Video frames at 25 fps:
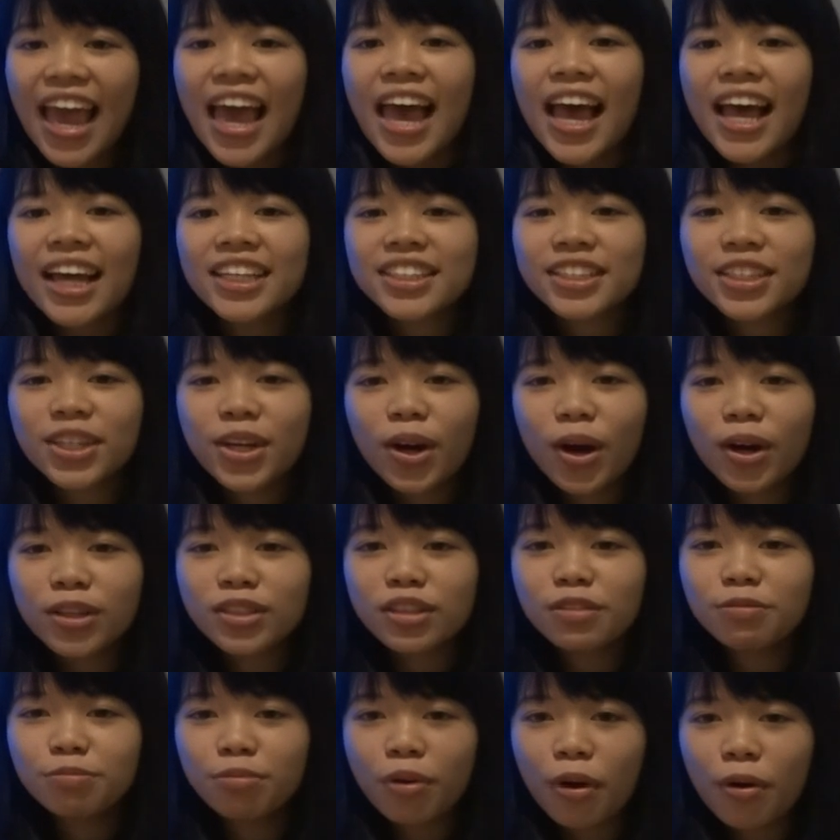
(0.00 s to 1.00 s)
As the
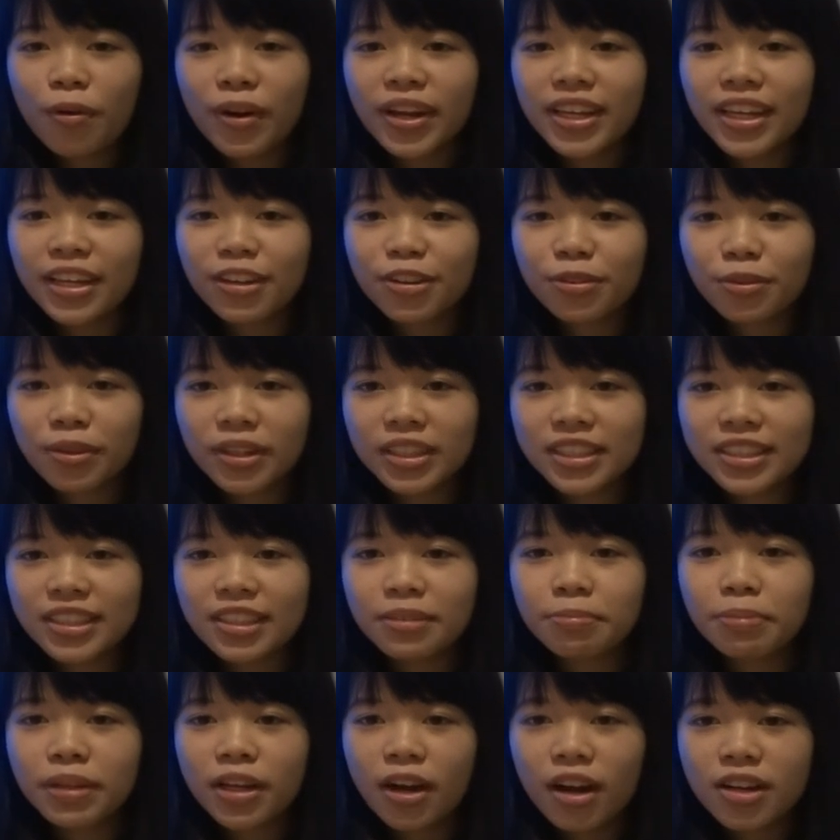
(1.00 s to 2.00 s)
cost of borrowing
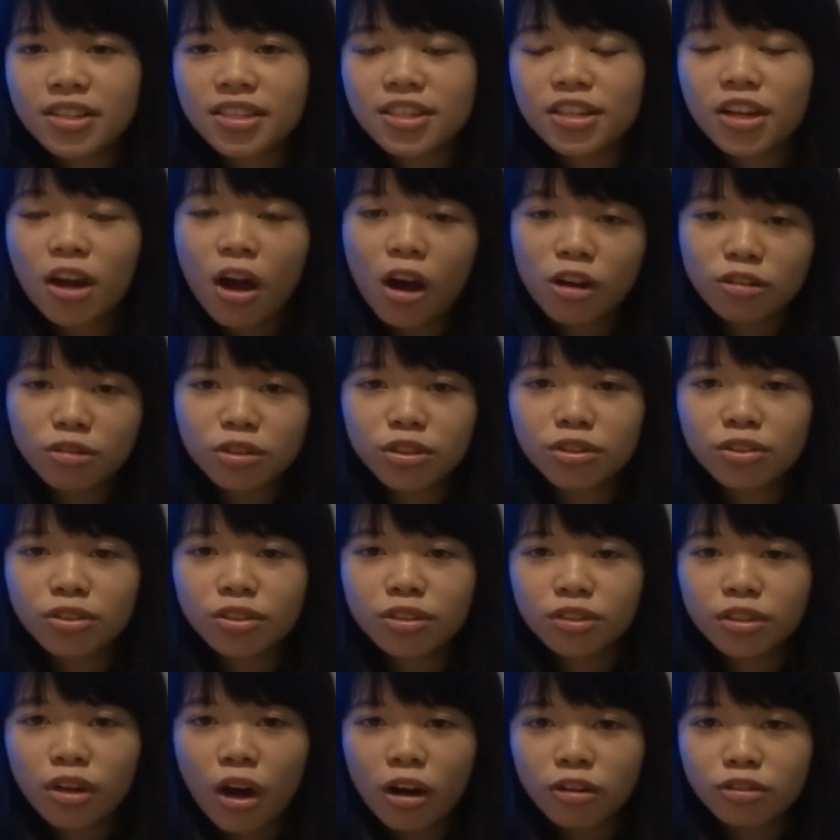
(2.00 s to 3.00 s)
increased because the
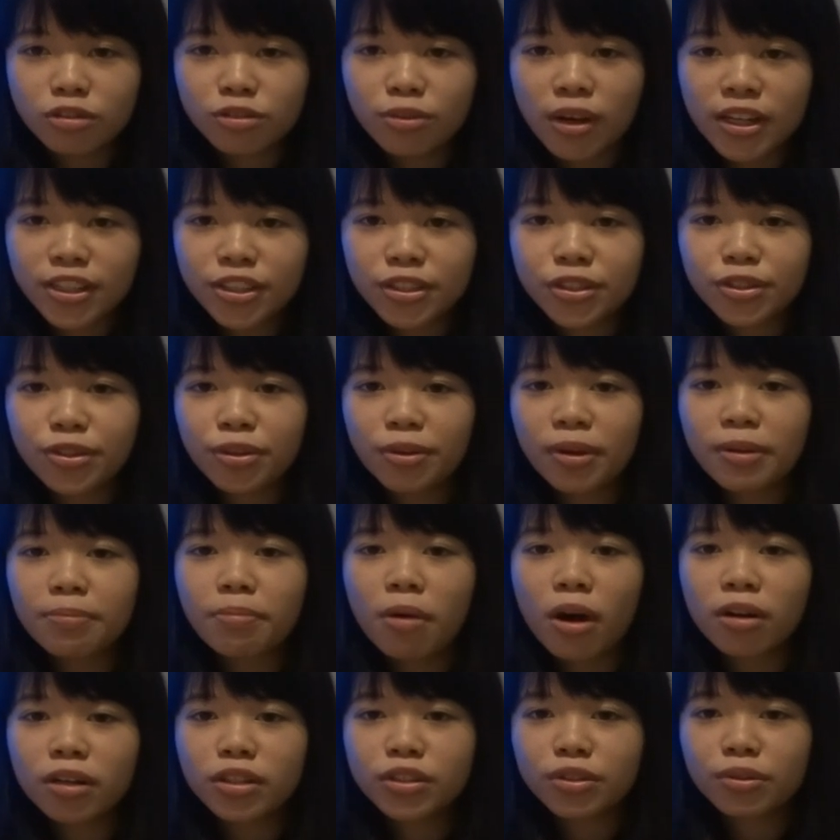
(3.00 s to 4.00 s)
contractionary
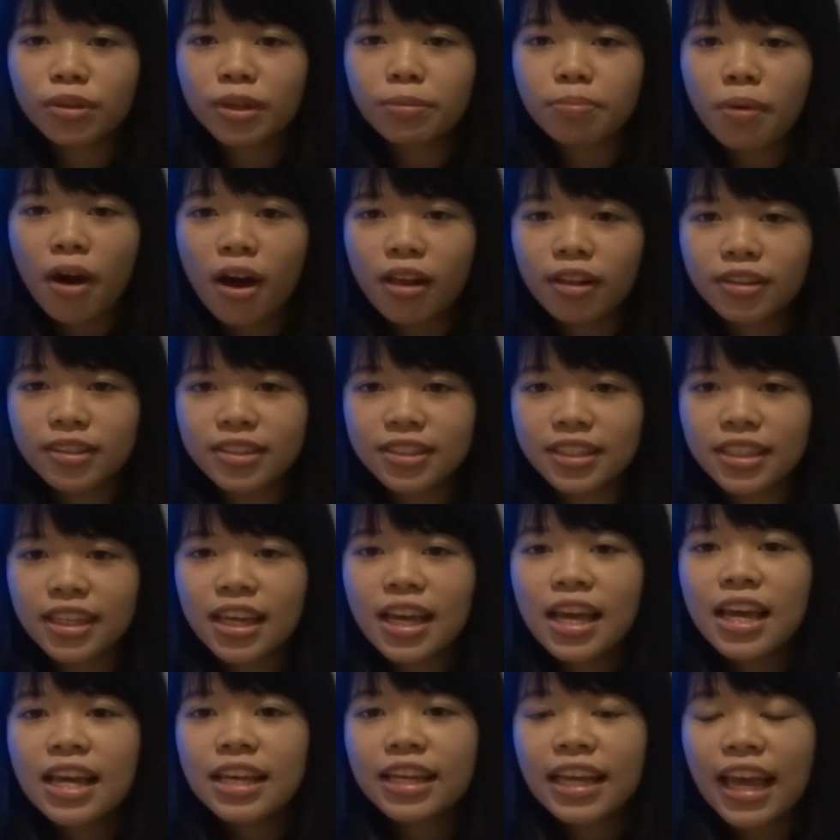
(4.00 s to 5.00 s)
monetary
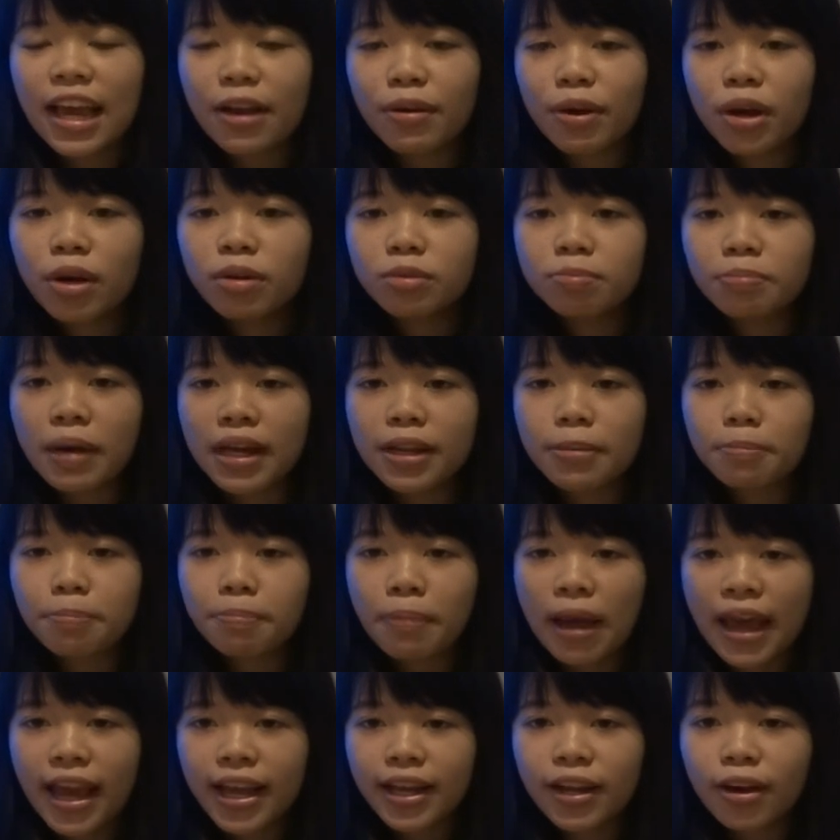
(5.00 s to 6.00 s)
policy carried out by the
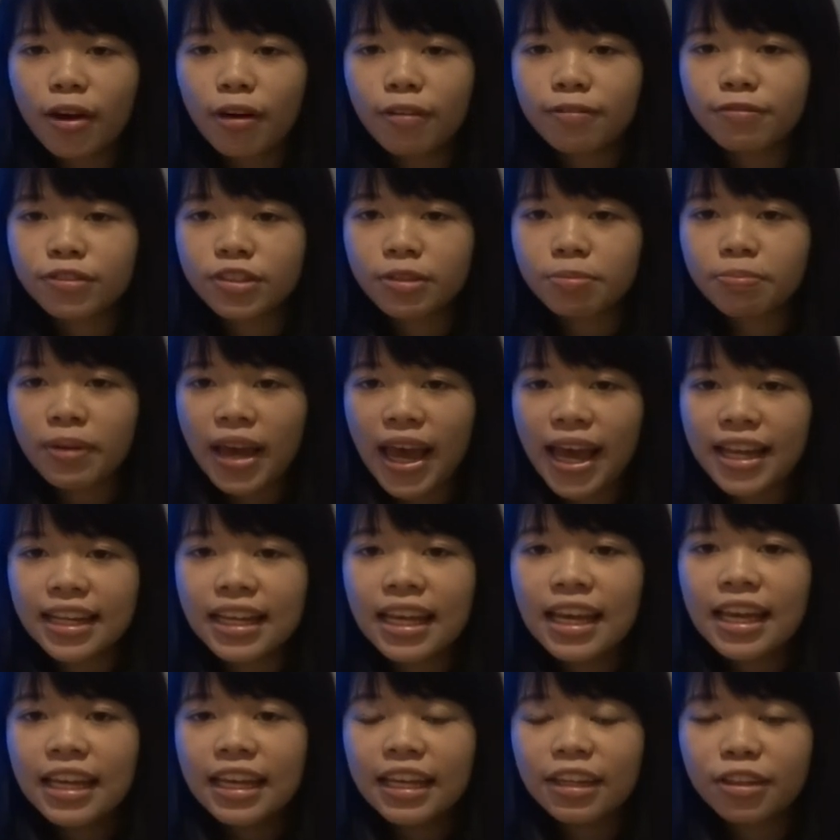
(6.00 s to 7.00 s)
Bank of
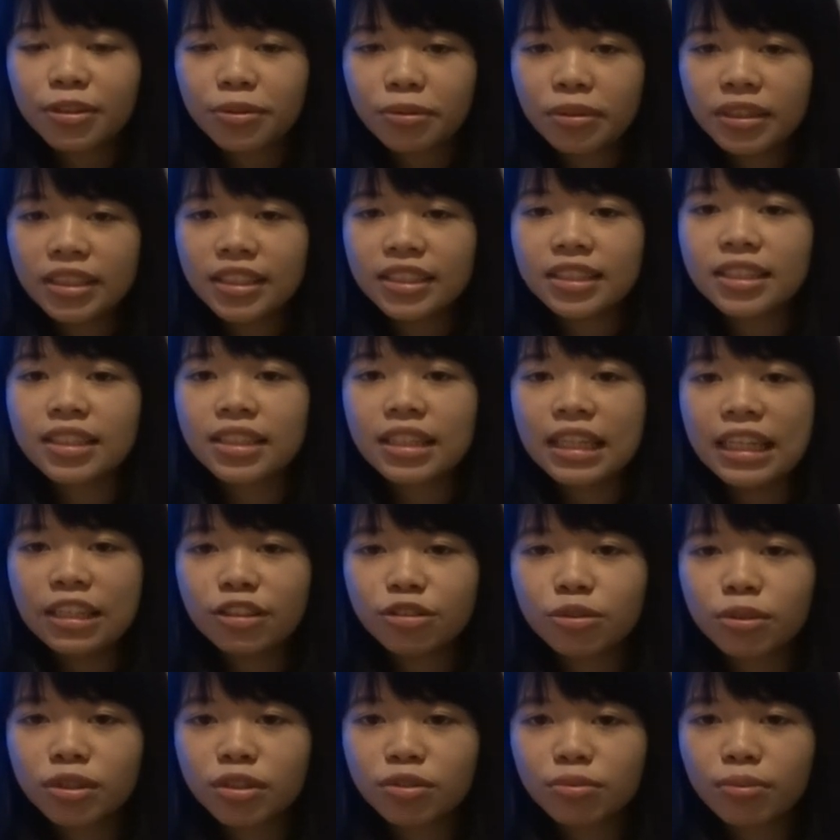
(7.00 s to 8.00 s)
Japan increased the
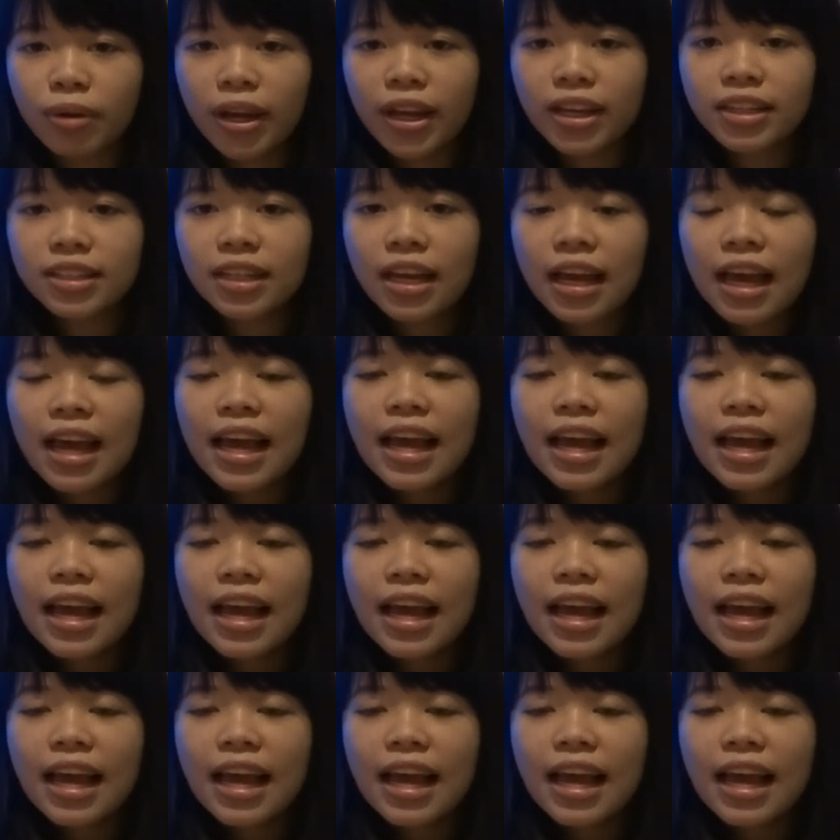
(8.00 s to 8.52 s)
interest rate.